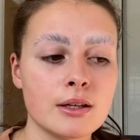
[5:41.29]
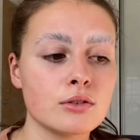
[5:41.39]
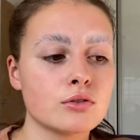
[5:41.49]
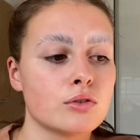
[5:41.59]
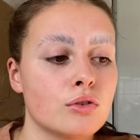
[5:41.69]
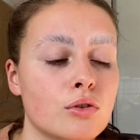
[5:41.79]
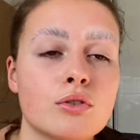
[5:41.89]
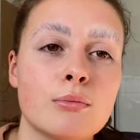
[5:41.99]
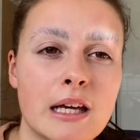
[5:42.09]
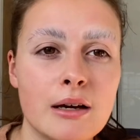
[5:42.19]
so use a
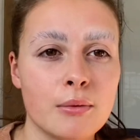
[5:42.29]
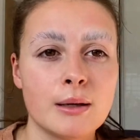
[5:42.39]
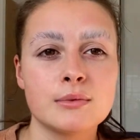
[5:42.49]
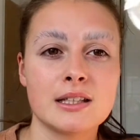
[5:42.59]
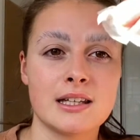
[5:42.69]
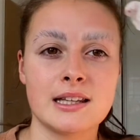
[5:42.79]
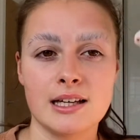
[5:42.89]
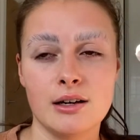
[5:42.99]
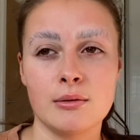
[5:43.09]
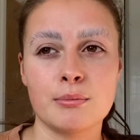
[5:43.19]
makeup wipe to clean that
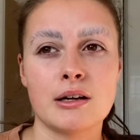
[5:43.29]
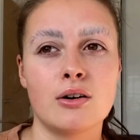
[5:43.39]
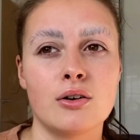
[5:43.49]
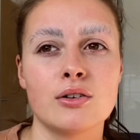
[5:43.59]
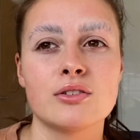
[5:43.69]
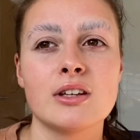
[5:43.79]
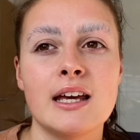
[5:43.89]
up, because